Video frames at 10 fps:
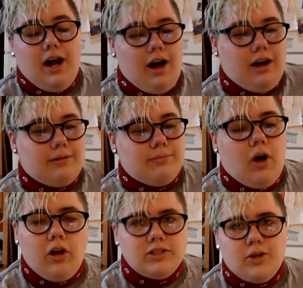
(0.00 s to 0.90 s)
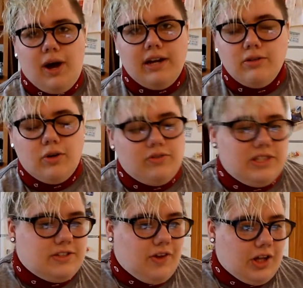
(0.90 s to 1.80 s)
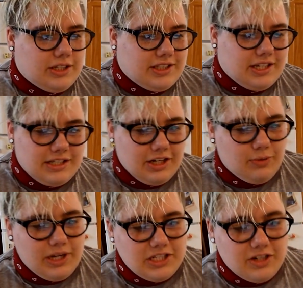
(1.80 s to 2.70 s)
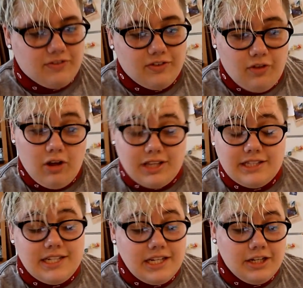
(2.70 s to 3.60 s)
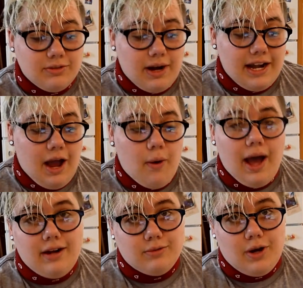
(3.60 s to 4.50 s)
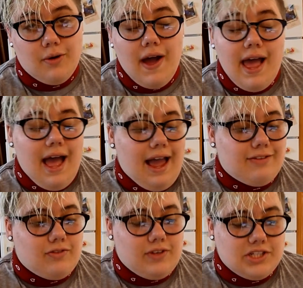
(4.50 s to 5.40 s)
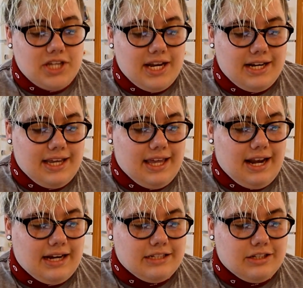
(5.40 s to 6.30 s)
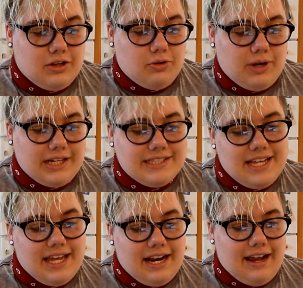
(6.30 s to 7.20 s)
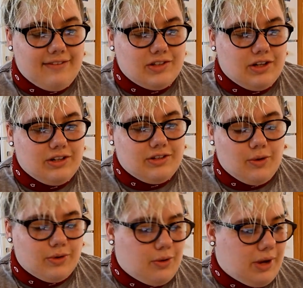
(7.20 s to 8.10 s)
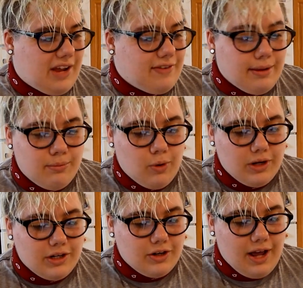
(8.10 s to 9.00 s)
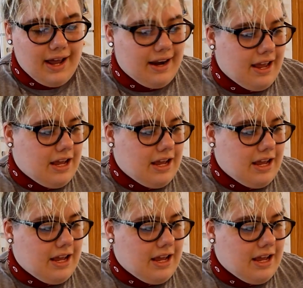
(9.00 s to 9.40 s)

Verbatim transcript: Um, also, I don't know if this vlog is a continuation of the vlog that's in here right now. I don't know. I haven't finished editing it. I didn't know what I said. I haven't, don't know what I've imported or not.